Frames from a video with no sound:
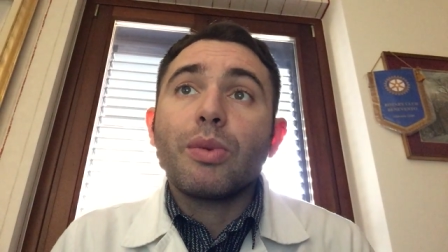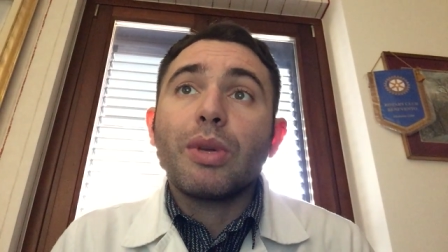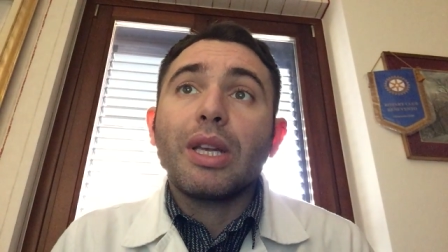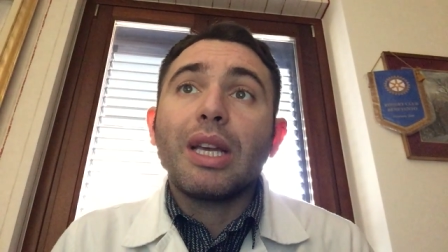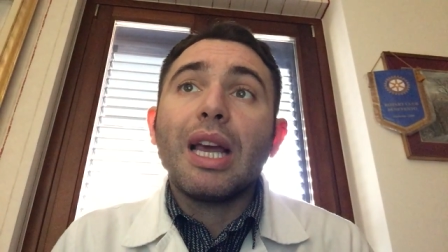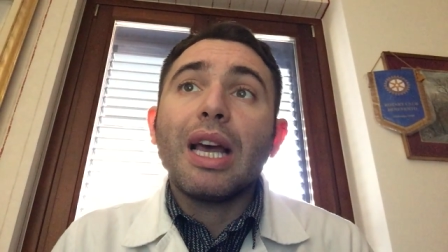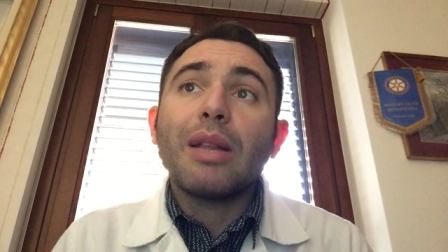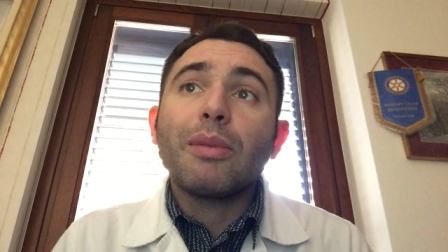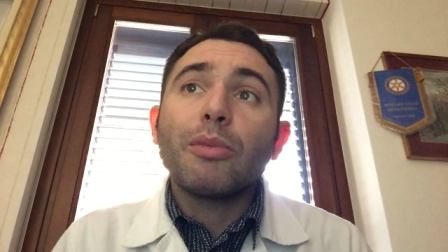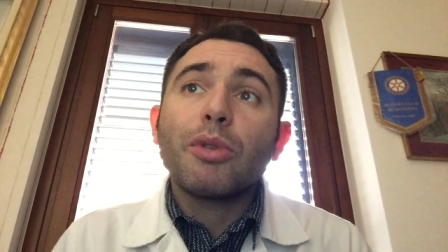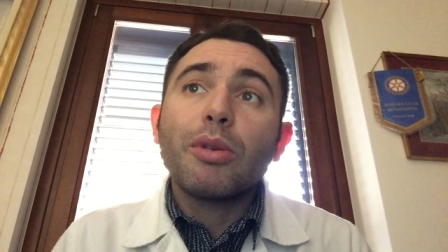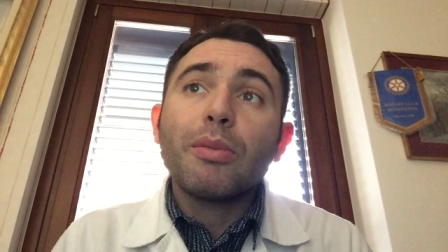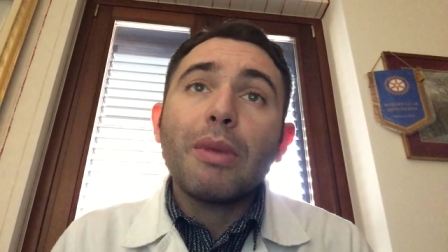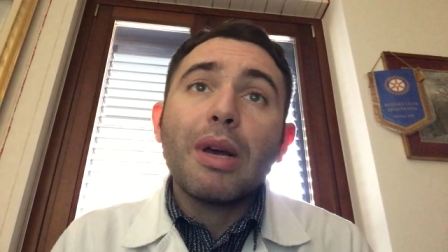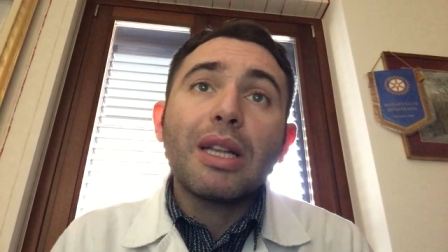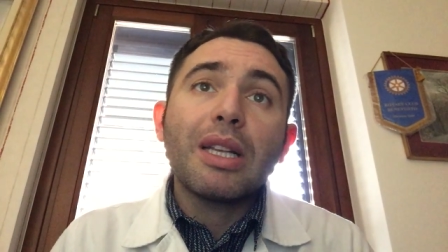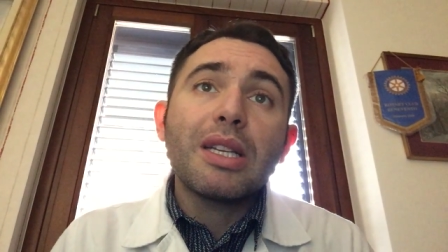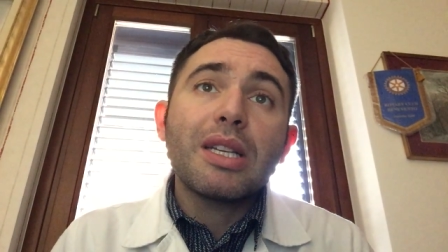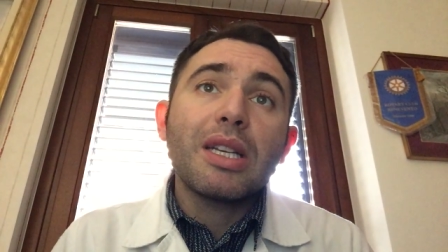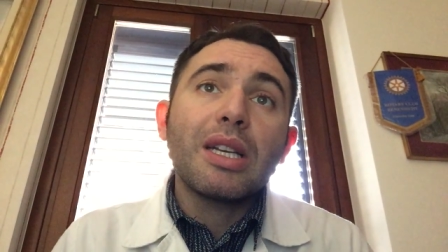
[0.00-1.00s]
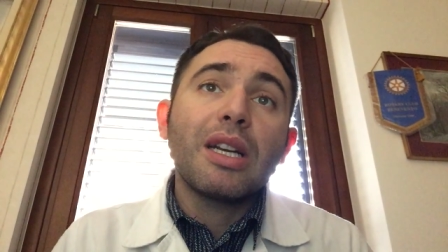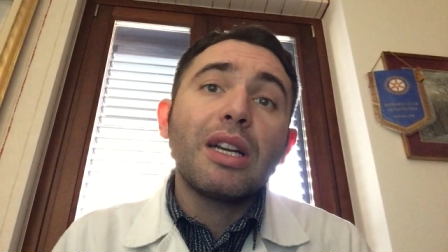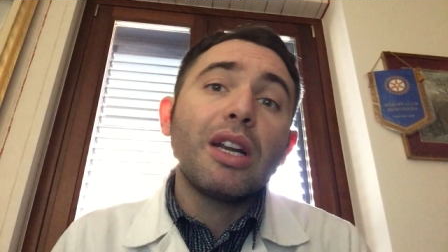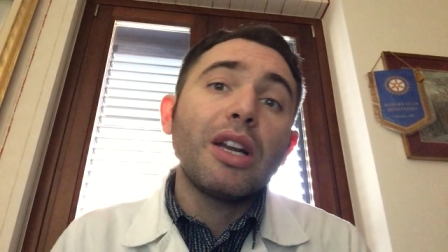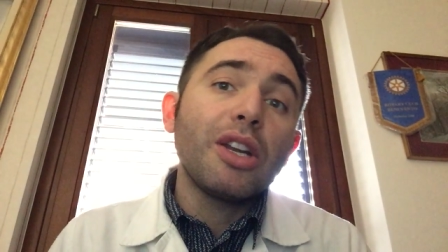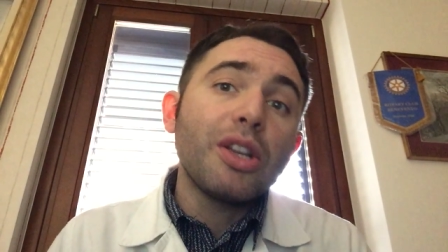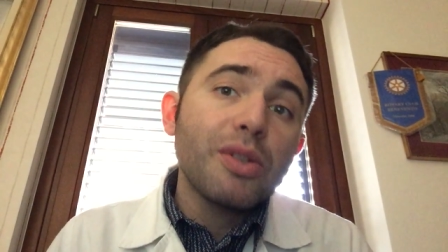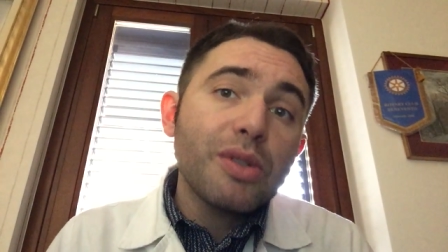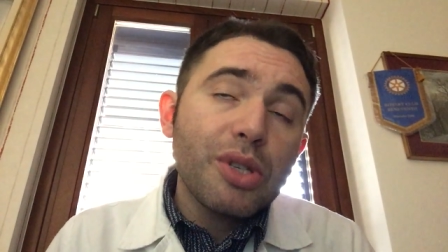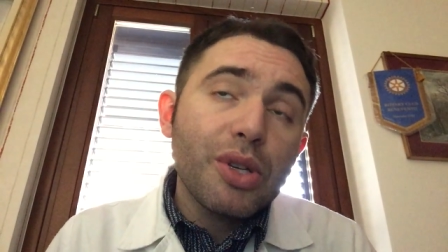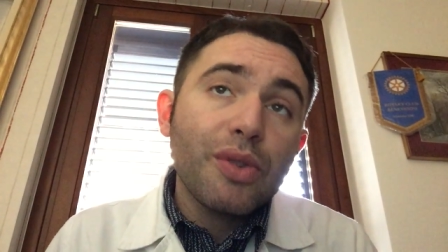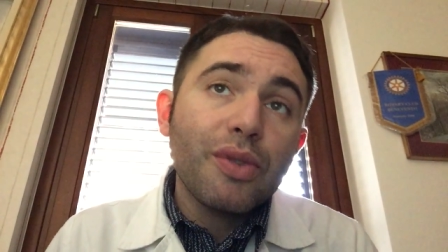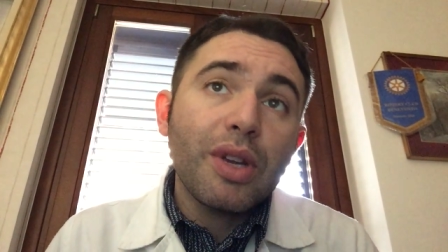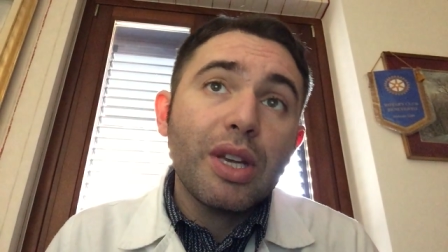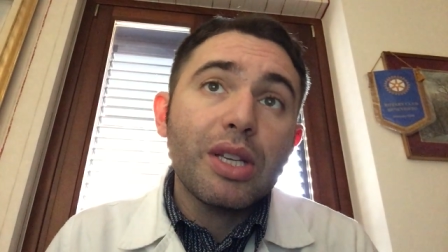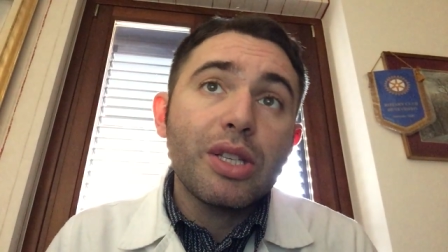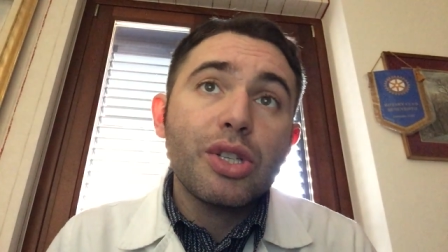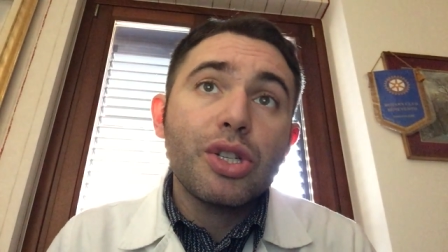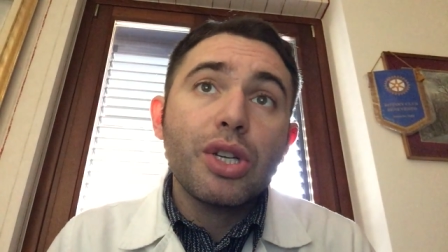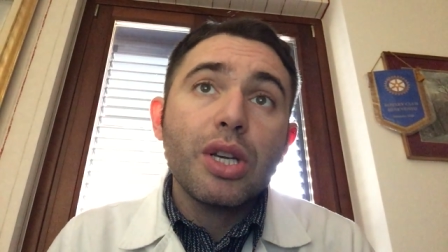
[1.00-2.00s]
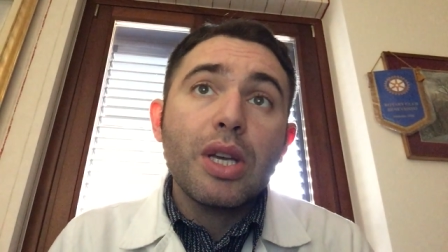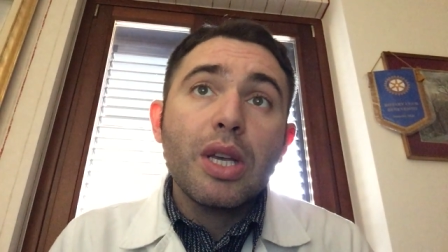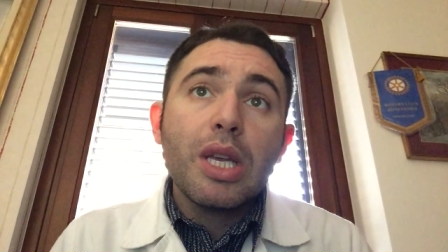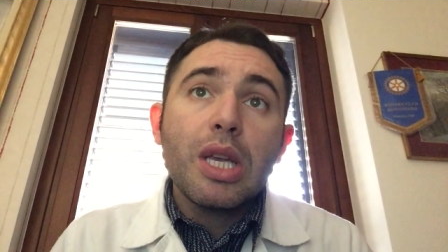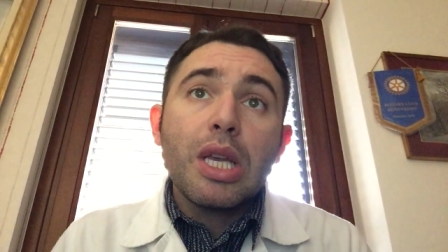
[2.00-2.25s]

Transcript: We get more medicine in a new syringe,